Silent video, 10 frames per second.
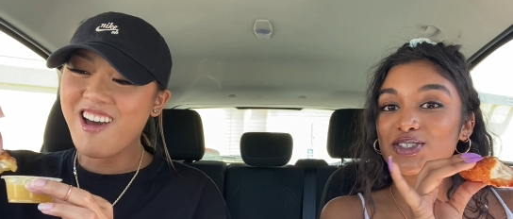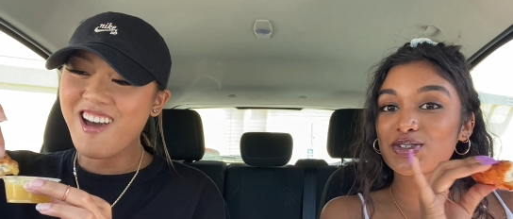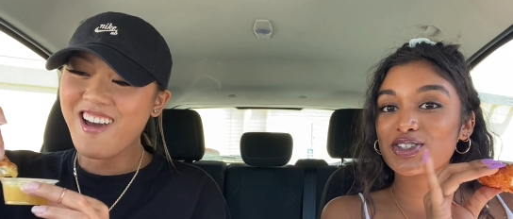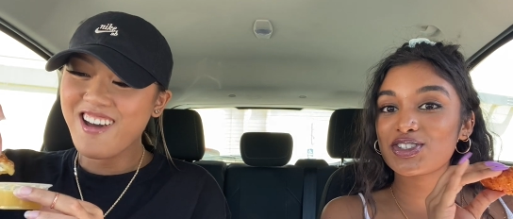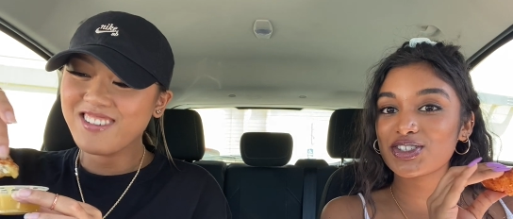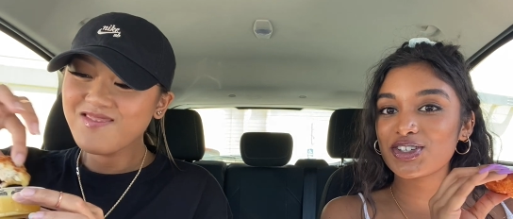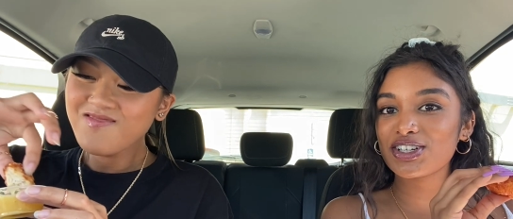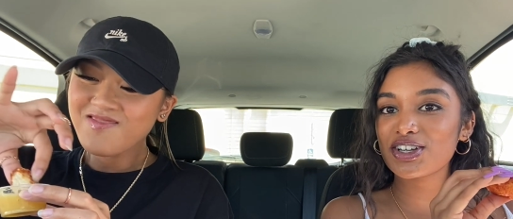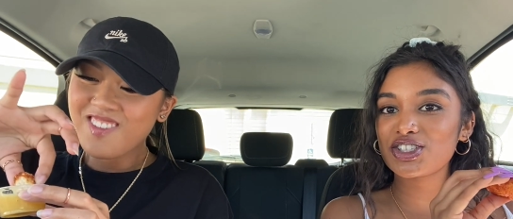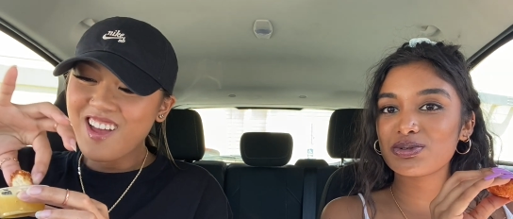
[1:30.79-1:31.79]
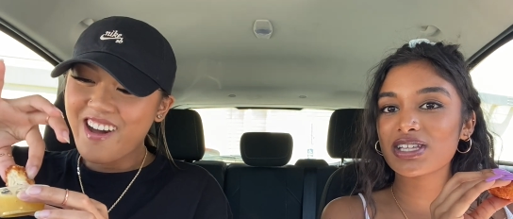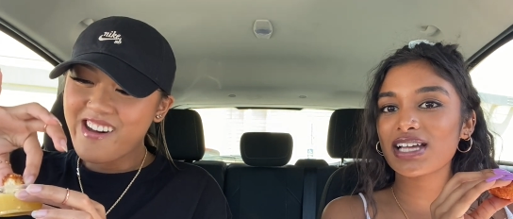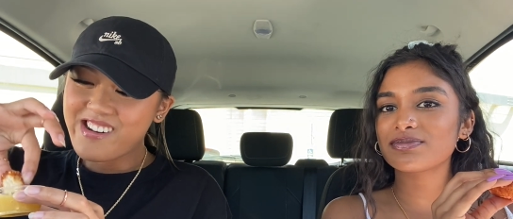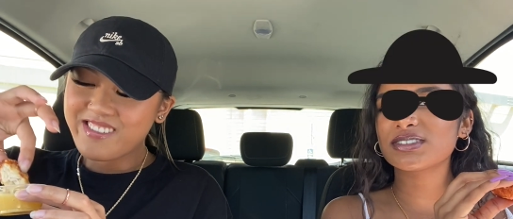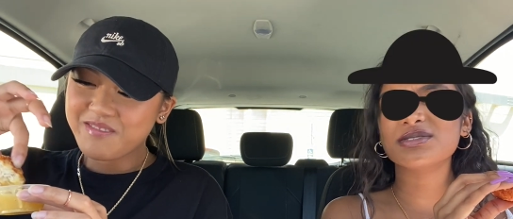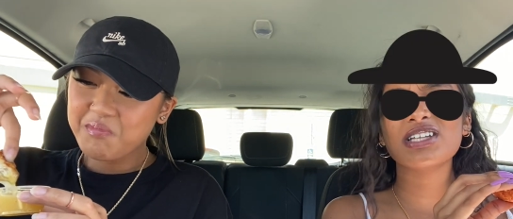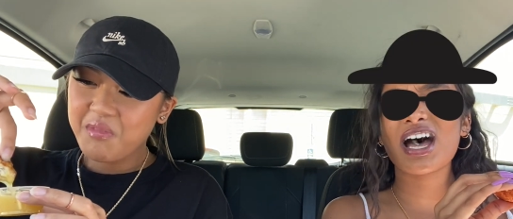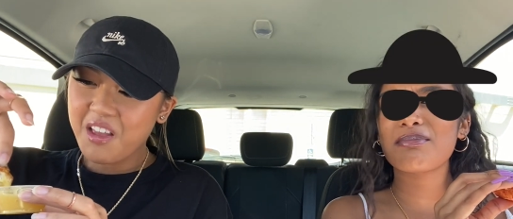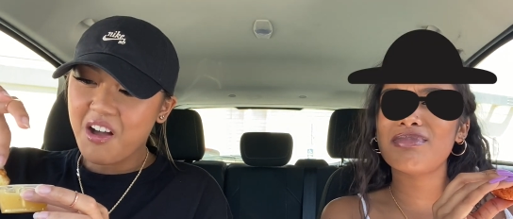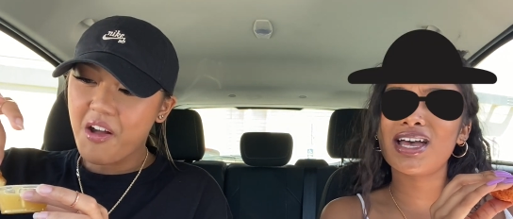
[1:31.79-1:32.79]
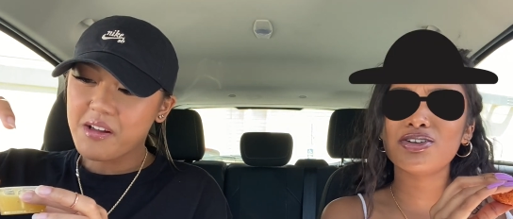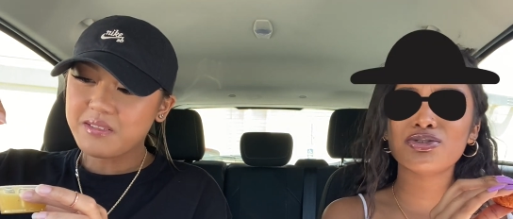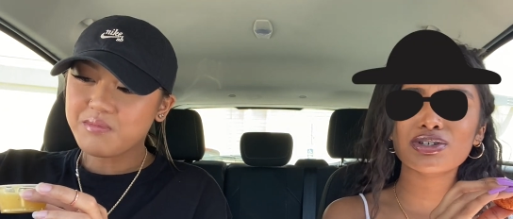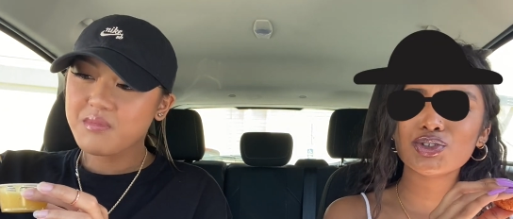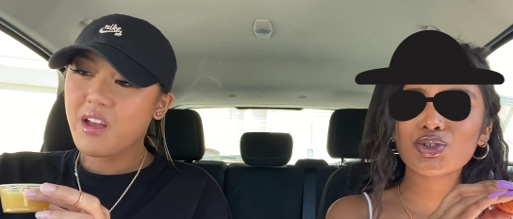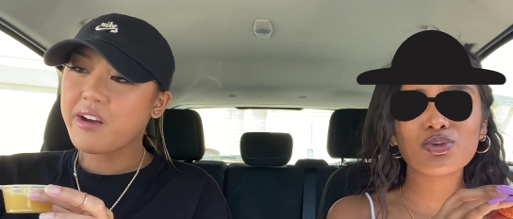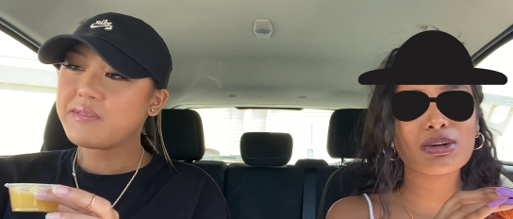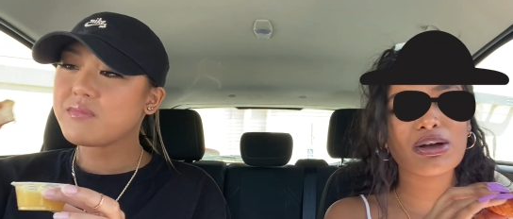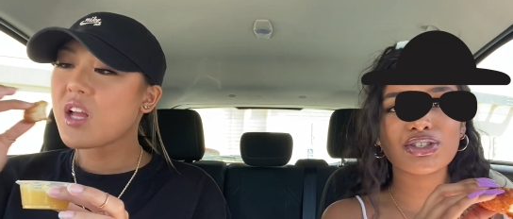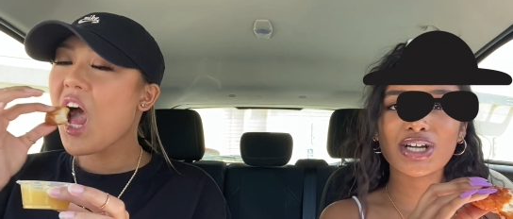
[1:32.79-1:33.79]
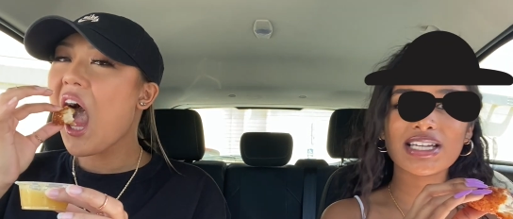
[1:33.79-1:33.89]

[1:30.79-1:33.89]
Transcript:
Speaker 1: so to the security guard, she was like, nah, man, who are you? What about your